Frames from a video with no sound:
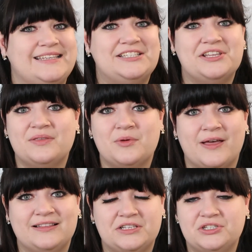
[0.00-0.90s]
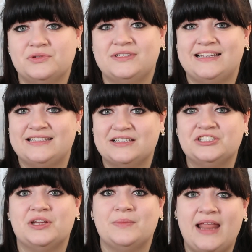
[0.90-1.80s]
teaching them about digital
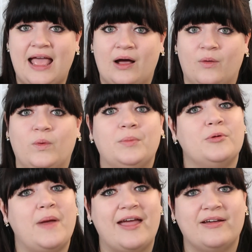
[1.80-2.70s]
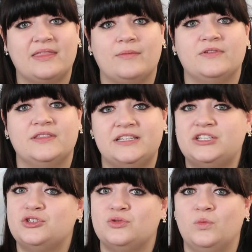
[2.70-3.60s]
citizenship now, we're preparing them for the
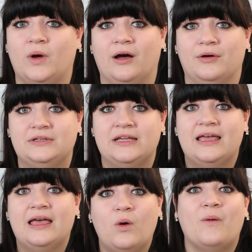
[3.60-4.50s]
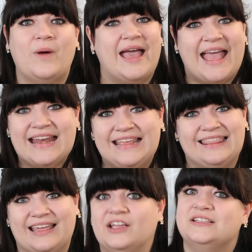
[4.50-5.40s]
digital world where
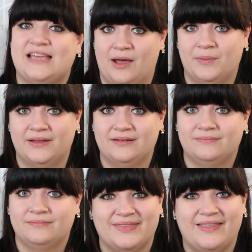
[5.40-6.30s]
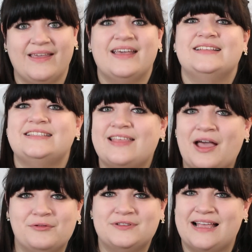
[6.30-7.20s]
anything could happen. So
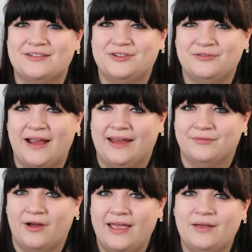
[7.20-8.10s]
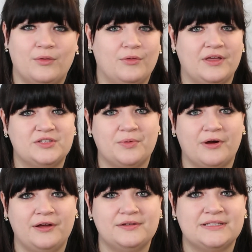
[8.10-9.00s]
that all sounds great, right? All those
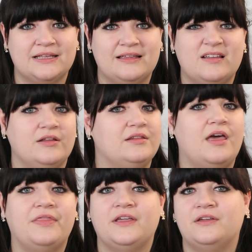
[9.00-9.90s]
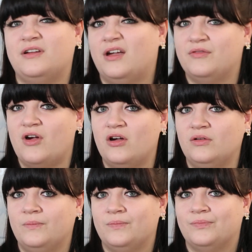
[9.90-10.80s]
pros? Nothing could go wrong?
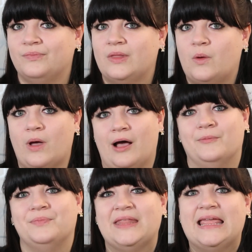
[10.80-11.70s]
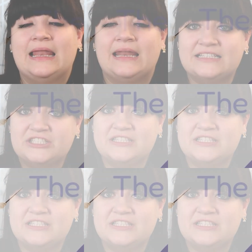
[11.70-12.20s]
Well, let's